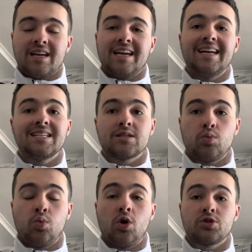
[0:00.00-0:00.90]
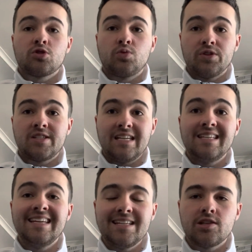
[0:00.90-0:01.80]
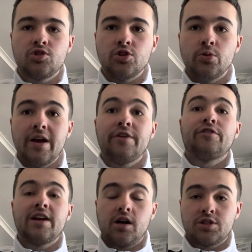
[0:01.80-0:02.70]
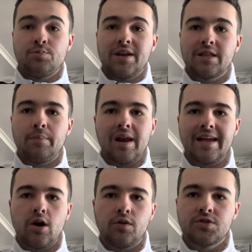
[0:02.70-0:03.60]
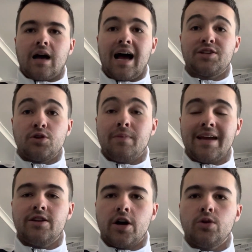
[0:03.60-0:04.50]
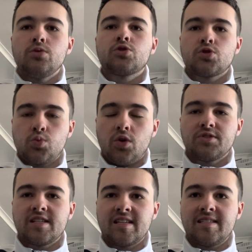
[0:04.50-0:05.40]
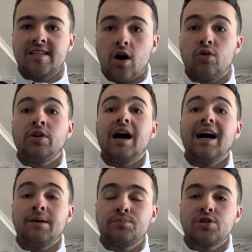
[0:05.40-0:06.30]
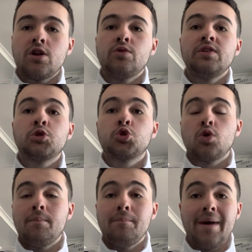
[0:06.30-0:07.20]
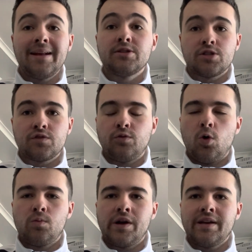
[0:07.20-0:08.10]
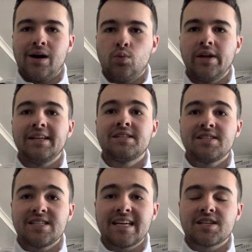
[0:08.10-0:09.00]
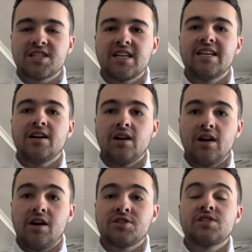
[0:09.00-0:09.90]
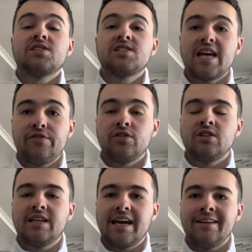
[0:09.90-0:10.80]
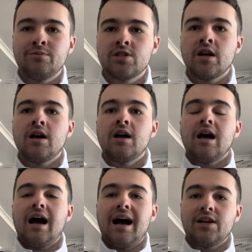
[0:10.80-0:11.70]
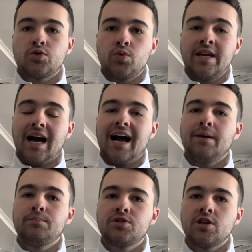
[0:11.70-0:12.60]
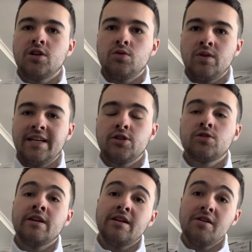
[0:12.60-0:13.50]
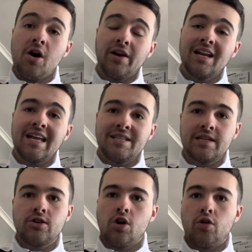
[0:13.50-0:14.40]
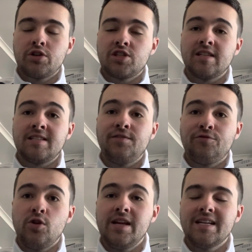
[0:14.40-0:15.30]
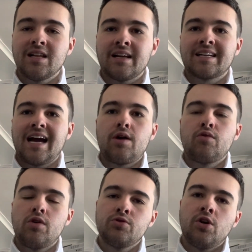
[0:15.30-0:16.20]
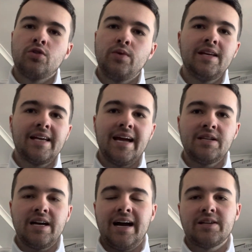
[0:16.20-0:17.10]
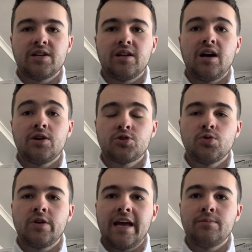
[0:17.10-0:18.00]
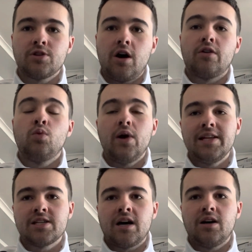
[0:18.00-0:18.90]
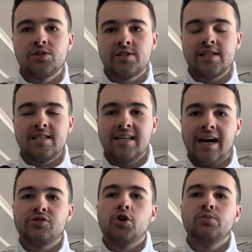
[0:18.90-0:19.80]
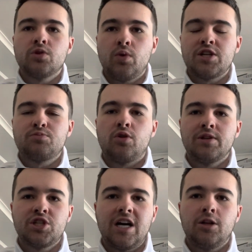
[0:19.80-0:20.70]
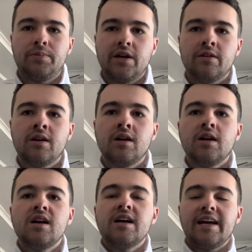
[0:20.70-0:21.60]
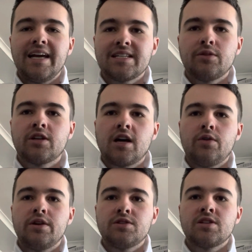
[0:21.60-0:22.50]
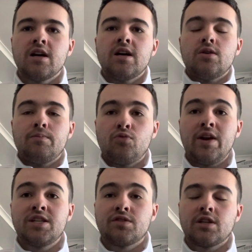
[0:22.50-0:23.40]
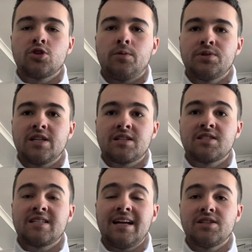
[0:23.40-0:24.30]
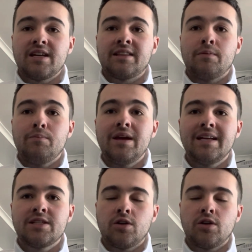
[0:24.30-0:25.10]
Here's what Swansea City need to do if they are to make the playoffs. As you may know, Swansea City are on absolutely tremendous form right now, winning 6 in our last 7 games. And we absolutely annihilated Norwich City 3-0 at Carrow Road on a weekend. And our last 2 games are away to Hull City and home to West Bromwich Albion. Here's how the current race for the top 6 stands at the minute.